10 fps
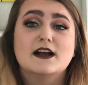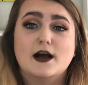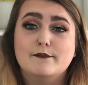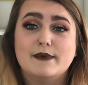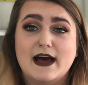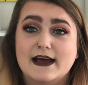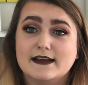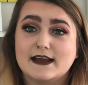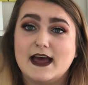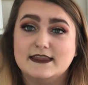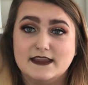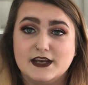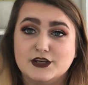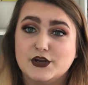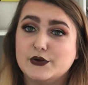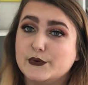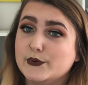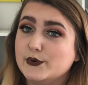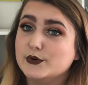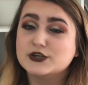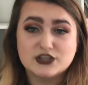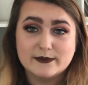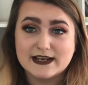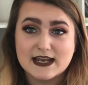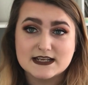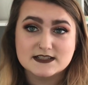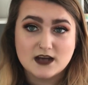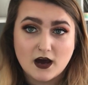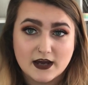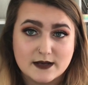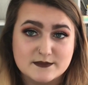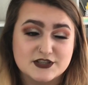come back, and then you're queuing less time.